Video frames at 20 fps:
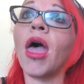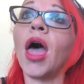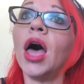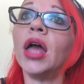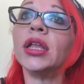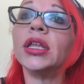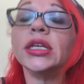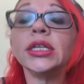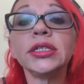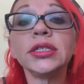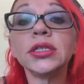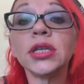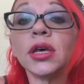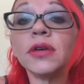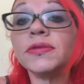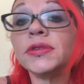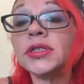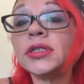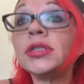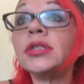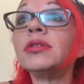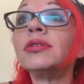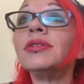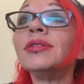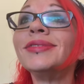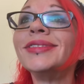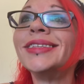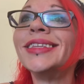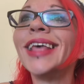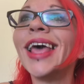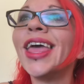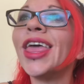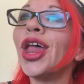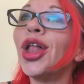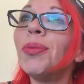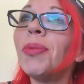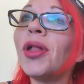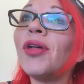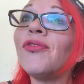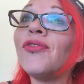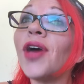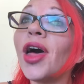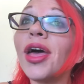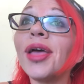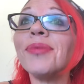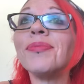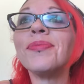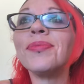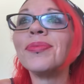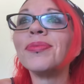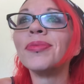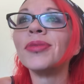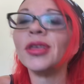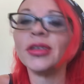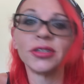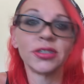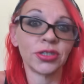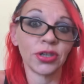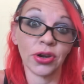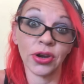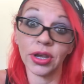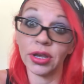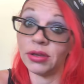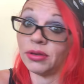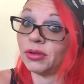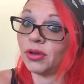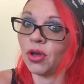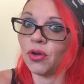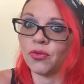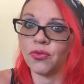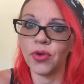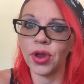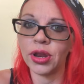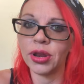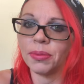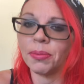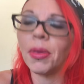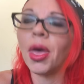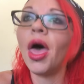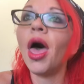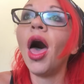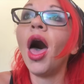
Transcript: a list of skeletal, sorry, random.